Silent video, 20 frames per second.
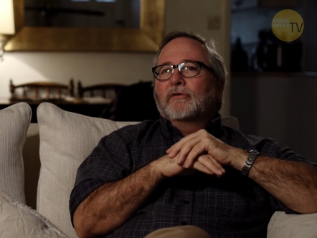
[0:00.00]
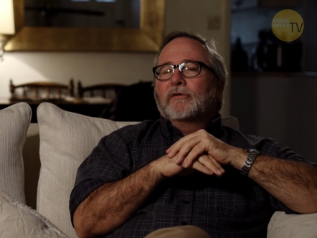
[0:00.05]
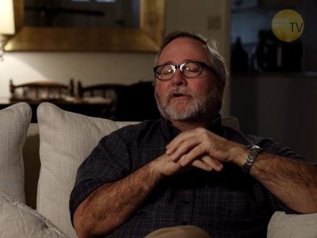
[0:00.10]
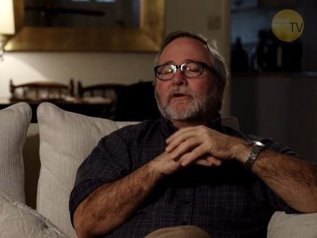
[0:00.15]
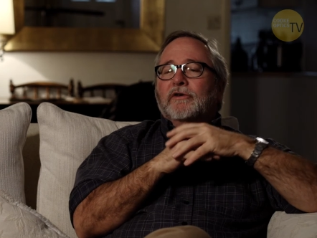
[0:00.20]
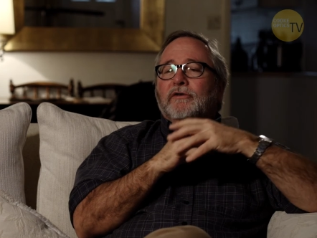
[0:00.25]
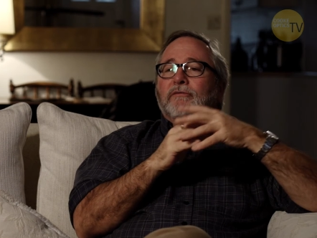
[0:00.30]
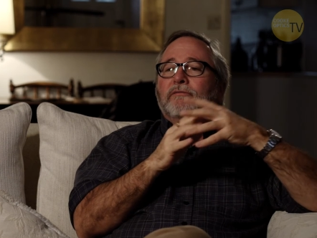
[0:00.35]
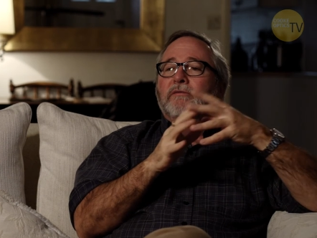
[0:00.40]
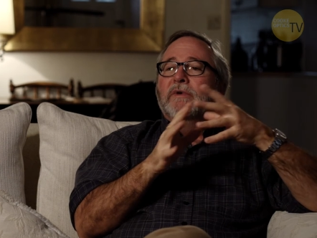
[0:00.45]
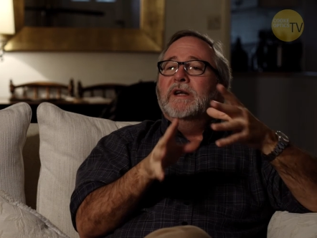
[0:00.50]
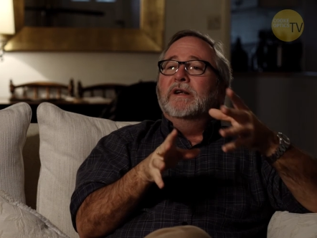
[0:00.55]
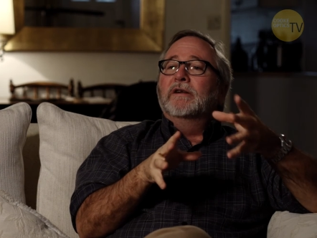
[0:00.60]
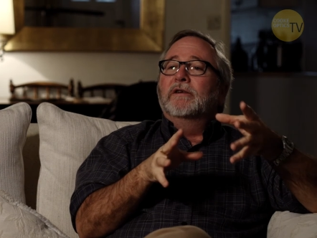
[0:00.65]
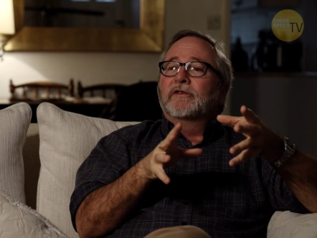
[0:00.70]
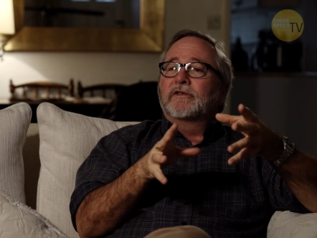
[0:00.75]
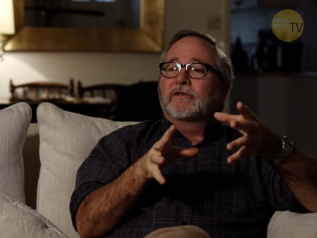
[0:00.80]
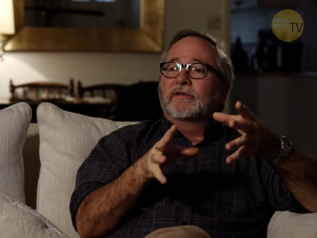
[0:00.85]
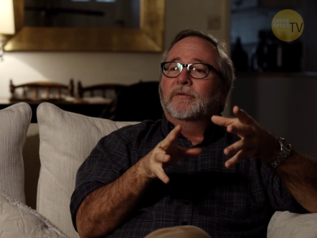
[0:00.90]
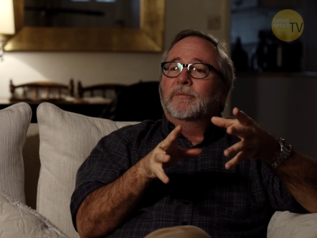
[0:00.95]
as real
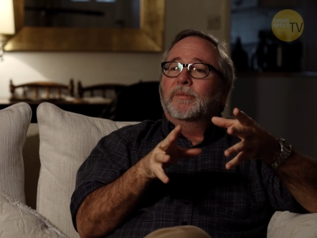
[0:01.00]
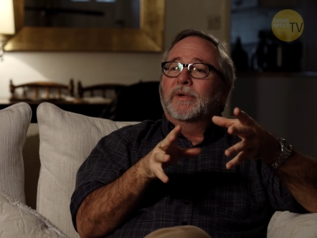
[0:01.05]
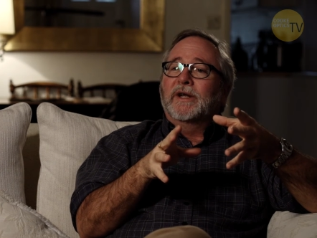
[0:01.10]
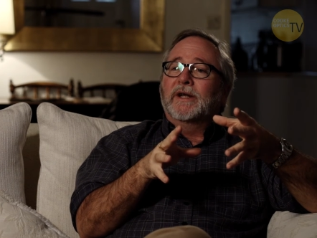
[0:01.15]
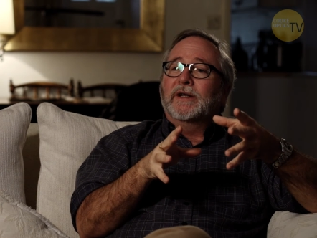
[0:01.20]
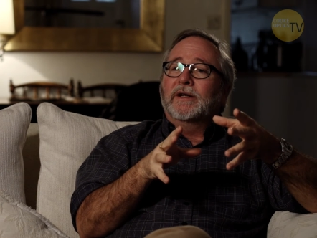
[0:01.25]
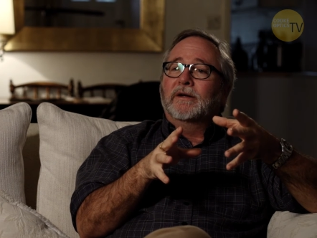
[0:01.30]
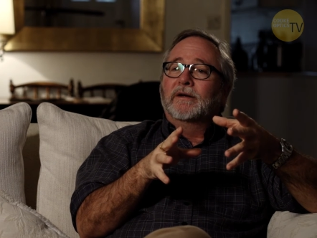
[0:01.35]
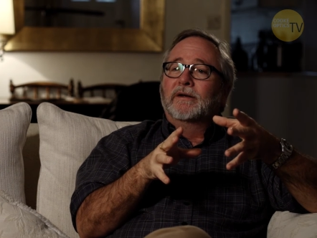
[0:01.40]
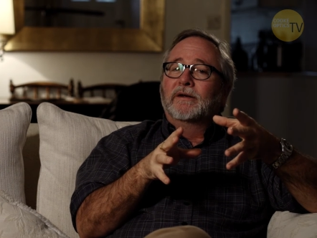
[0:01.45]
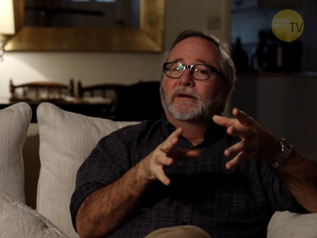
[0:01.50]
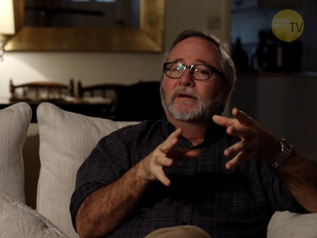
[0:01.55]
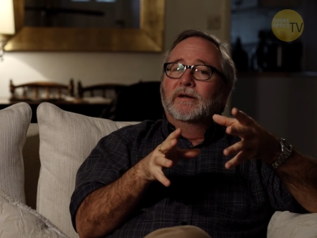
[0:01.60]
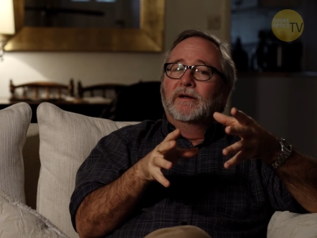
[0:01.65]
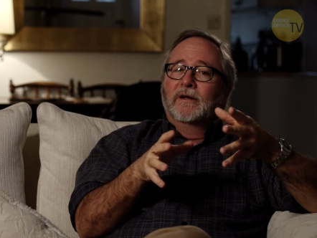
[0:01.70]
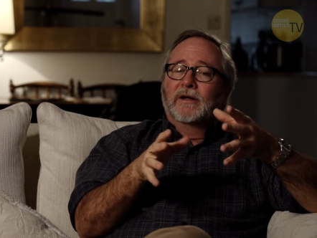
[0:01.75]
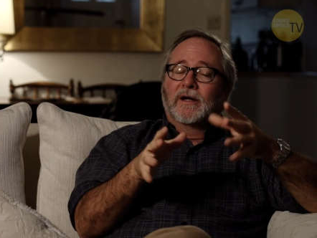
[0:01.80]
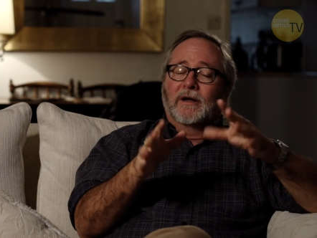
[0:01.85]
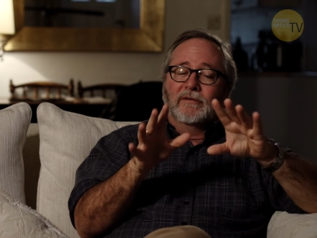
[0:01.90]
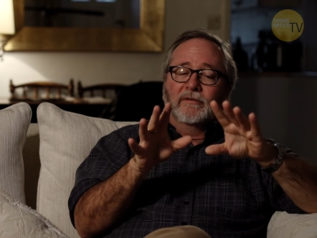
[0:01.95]
as could be.
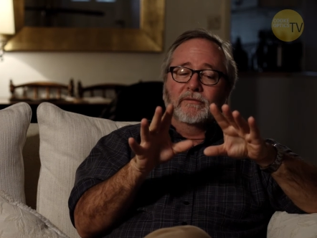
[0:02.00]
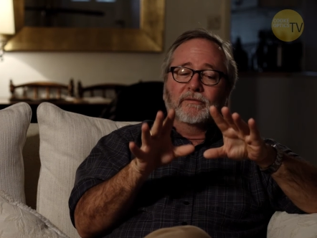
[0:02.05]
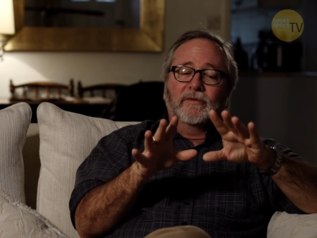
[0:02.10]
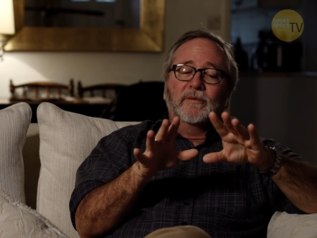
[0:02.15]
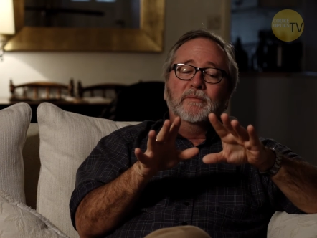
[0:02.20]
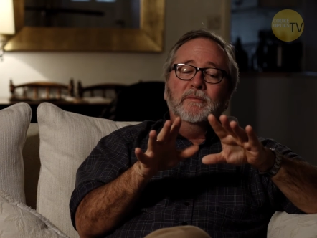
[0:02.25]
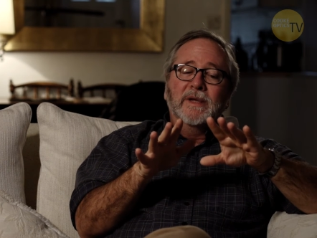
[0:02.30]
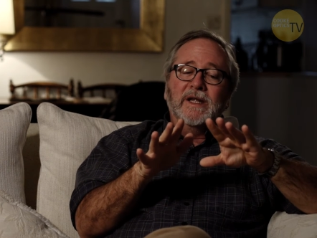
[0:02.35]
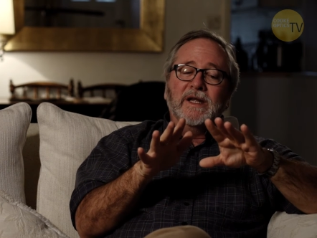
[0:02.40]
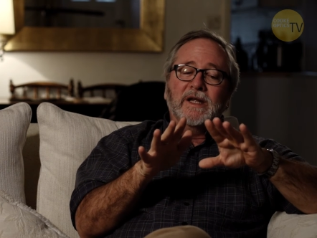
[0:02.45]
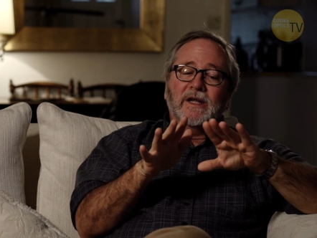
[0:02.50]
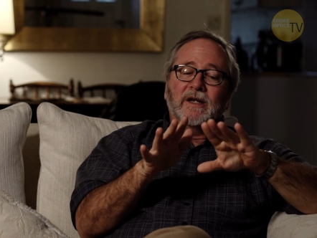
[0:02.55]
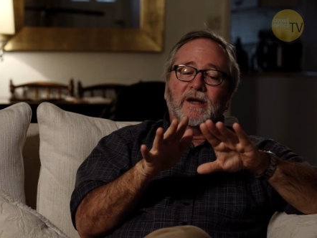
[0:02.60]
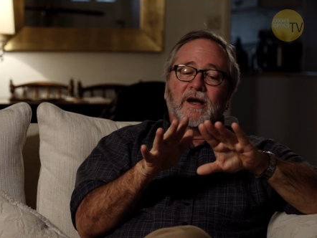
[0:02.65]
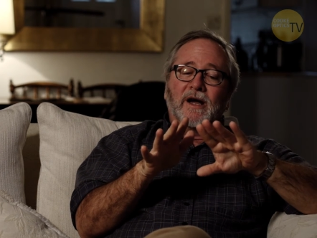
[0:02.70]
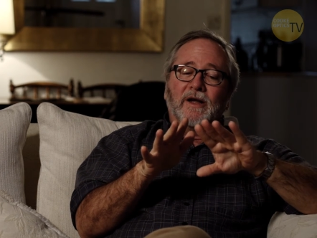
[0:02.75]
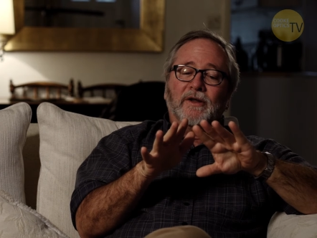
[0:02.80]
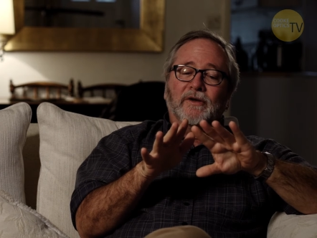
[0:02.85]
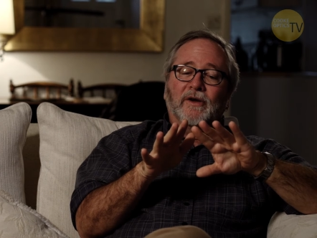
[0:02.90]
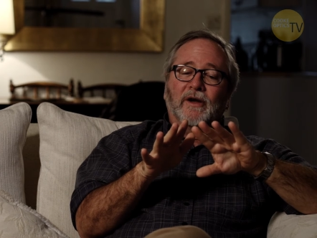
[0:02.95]
I mean, for me,
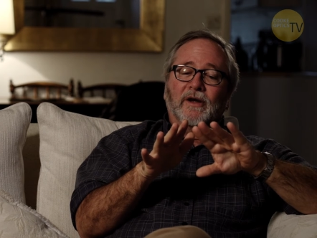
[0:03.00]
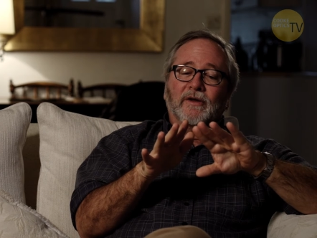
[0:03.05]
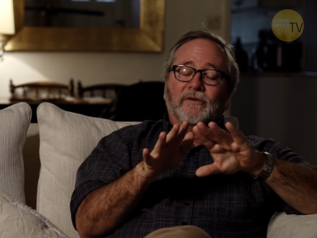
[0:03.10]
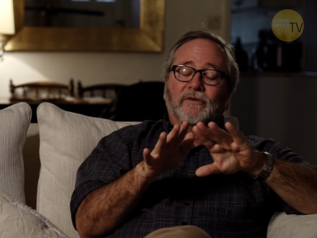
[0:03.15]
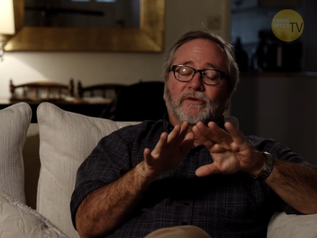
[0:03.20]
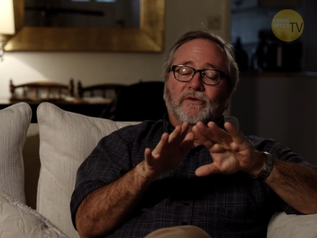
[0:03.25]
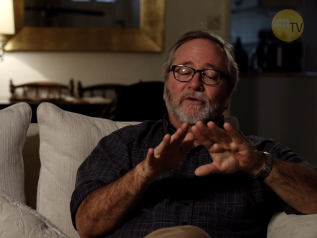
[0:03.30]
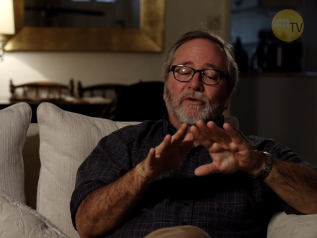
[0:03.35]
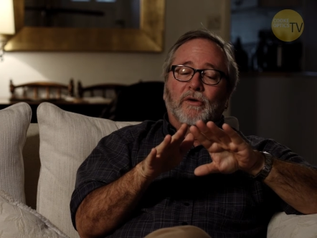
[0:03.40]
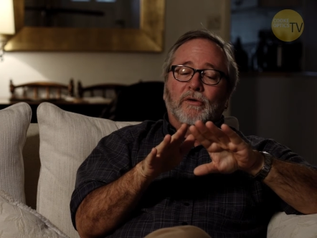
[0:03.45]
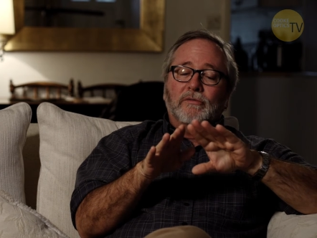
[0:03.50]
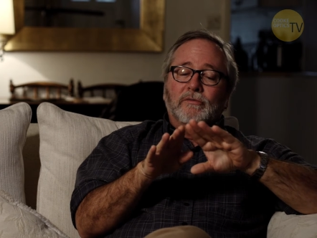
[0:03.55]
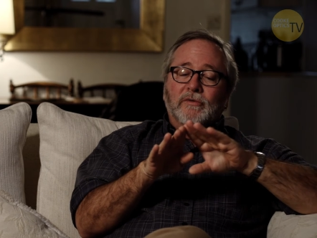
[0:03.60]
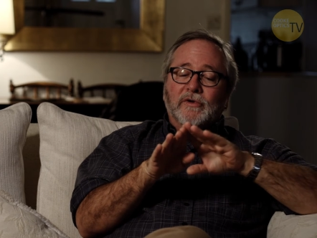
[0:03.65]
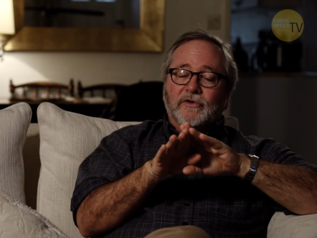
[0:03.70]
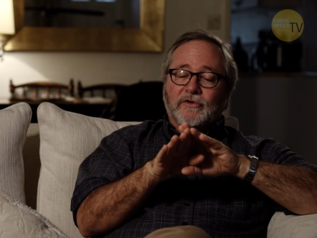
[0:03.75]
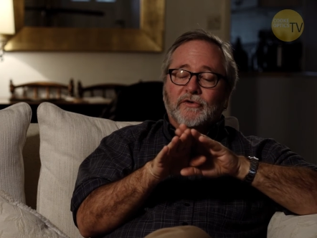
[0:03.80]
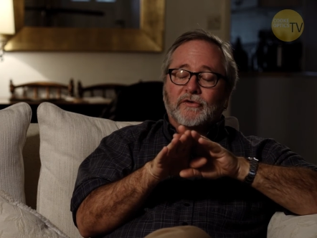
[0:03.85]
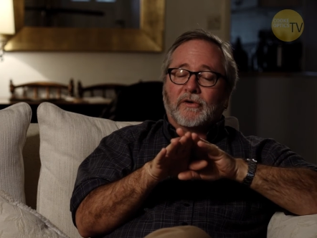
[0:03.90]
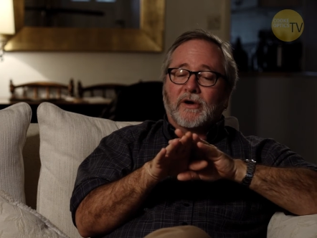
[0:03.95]
I
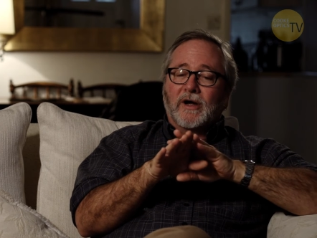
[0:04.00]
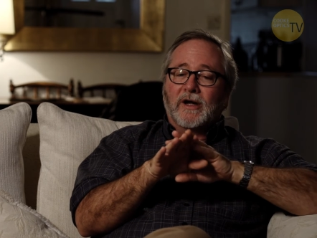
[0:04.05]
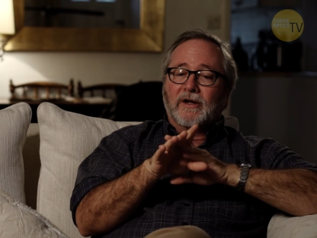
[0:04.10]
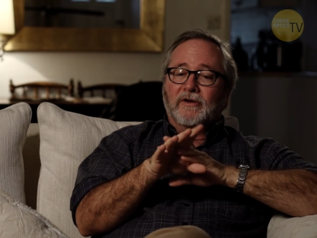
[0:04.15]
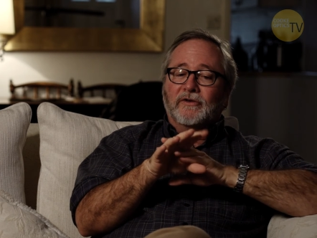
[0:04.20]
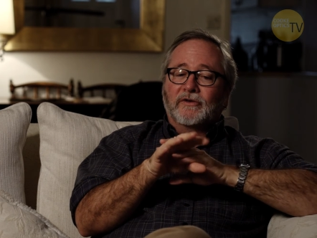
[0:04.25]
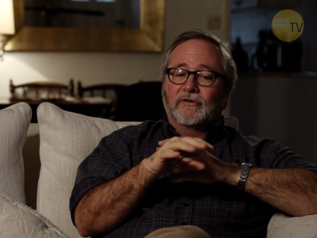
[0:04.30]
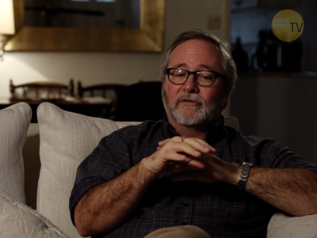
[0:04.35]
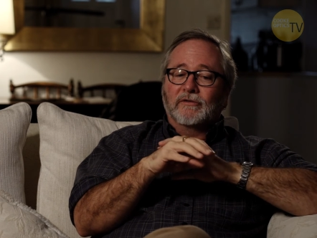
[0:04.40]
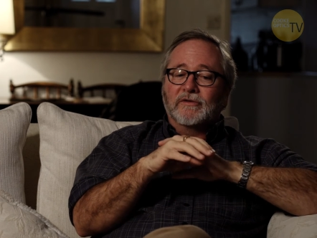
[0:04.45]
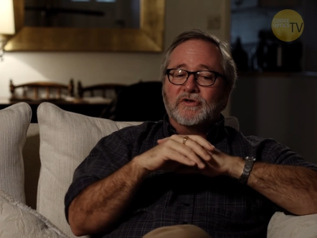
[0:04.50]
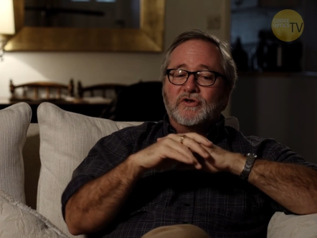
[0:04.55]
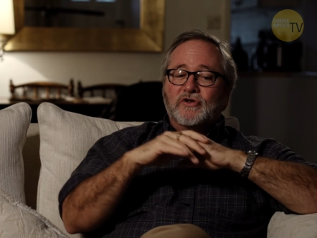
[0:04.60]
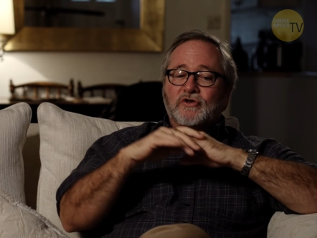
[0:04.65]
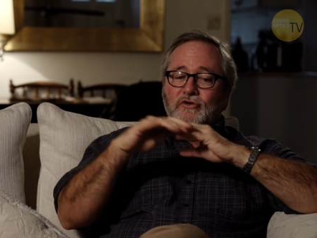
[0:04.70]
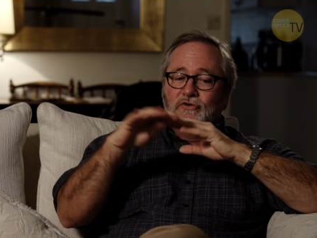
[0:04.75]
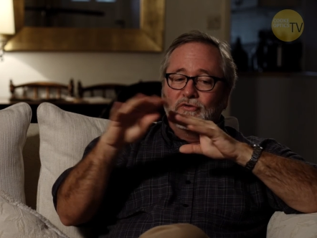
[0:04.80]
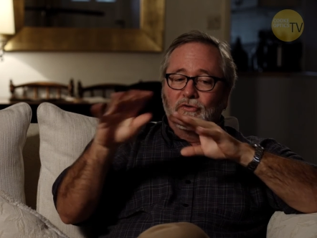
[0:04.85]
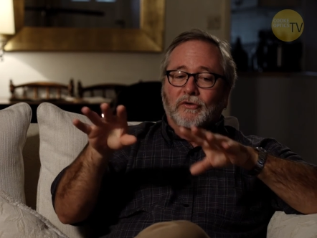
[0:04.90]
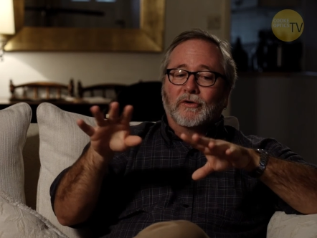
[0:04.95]
always try to
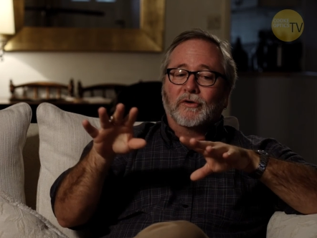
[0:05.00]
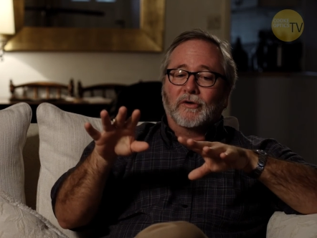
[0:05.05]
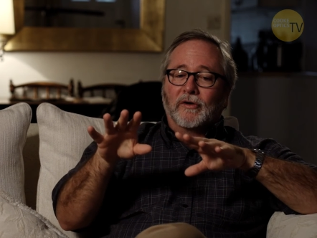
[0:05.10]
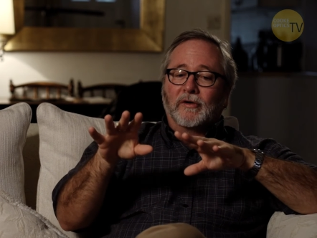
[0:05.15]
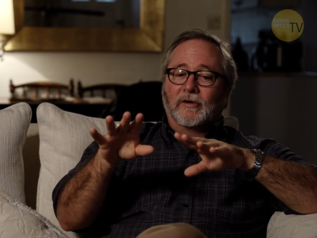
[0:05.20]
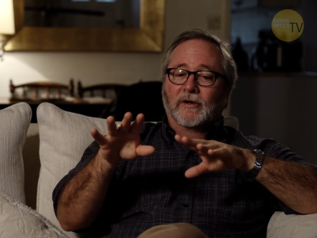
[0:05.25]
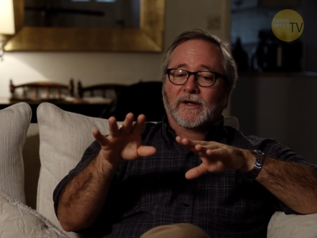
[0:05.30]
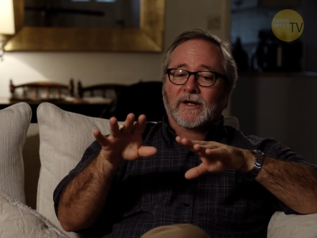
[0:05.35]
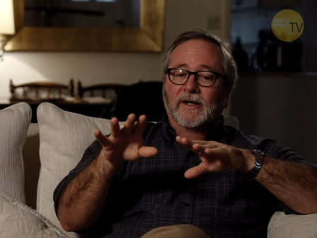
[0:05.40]
ensure